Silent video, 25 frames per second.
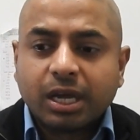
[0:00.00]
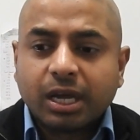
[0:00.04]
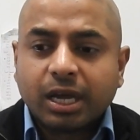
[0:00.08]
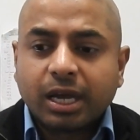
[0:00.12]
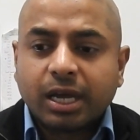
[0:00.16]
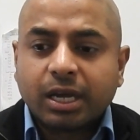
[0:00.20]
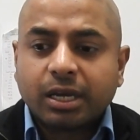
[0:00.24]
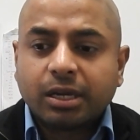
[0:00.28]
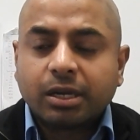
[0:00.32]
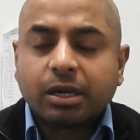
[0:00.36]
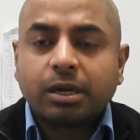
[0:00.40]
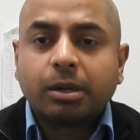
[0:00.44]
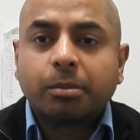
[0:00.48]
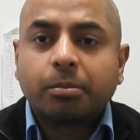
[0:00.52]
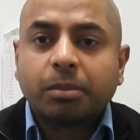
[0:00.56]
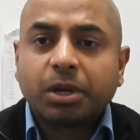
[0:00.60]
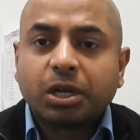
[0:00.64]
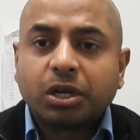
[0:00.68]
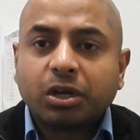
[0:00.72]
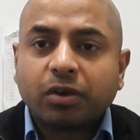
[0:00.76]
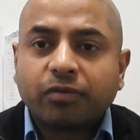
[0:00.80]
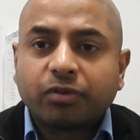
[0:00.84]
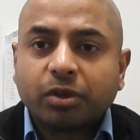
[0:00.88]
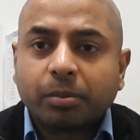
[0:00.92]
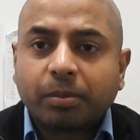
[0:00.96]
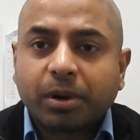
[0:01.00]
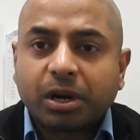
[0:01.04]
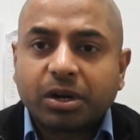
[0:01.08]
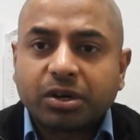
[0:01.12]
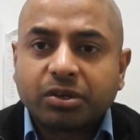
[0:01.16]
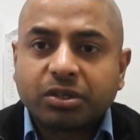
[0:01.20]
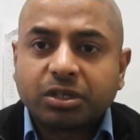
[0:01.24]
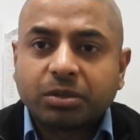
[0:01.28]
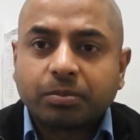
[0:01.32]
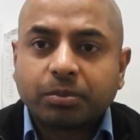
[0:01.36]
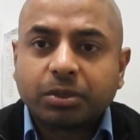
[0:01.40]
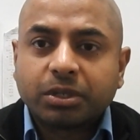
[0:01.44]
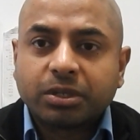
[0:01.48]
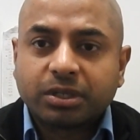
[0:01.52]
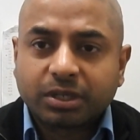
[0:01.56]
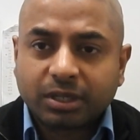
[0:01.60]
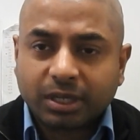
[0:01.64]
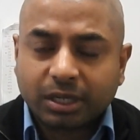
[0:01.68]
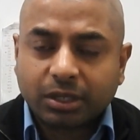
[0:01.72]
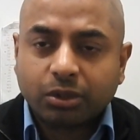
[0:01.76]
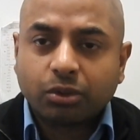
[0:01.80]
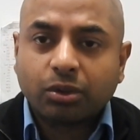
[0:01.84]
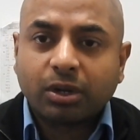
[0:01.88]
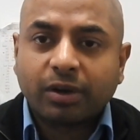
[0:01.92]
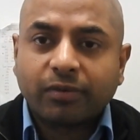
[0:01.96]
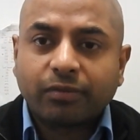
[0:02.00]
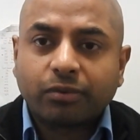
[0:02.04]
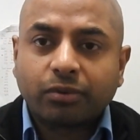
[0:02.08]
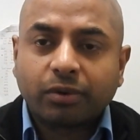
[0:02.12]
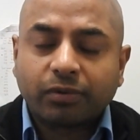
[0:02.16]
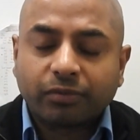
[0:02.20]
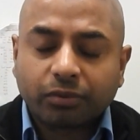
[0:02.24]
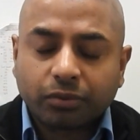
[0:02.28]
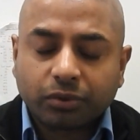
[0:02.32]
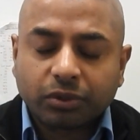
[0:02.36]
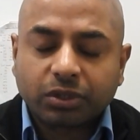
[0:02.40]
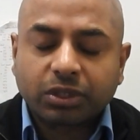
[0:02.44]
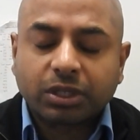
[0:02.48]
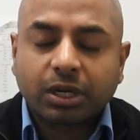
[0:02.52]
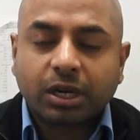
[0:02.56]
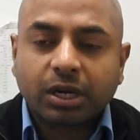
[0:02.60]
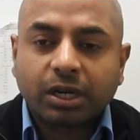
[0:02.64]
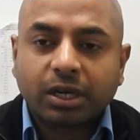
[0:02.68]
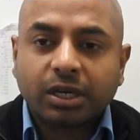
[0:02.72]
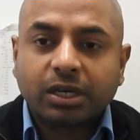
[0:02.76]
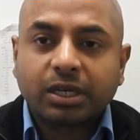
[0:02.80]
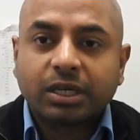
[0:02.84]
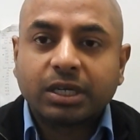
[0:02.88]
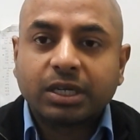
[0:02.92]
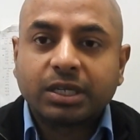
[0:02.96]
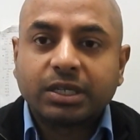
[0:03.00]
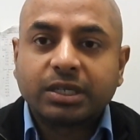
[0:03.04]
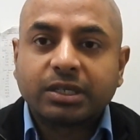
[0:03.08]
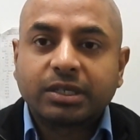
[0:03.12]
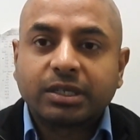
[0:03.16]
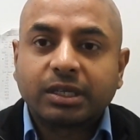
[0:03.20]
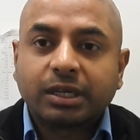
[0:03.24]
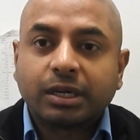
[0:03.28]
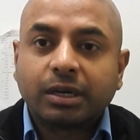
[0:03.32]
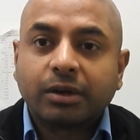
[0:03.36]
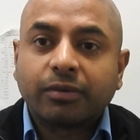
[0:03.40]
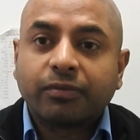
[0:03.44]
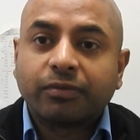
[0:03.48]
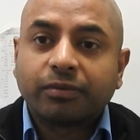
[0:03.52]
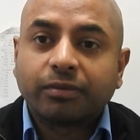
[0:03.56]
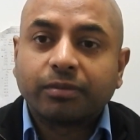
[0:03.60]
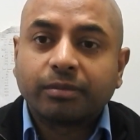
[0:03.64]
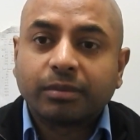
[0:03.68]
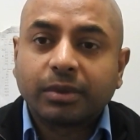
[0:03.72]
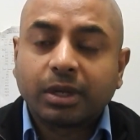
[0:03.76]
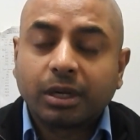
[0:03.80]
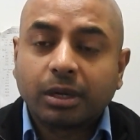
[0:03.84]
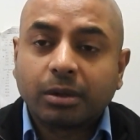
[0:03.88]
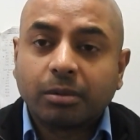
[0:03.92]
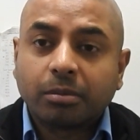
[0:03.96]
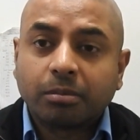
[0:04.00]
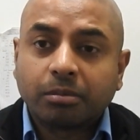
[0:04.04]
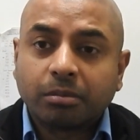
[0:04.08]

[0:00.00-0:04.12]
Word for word: and uh, many of the participants that you have to of course target is uh, Uh,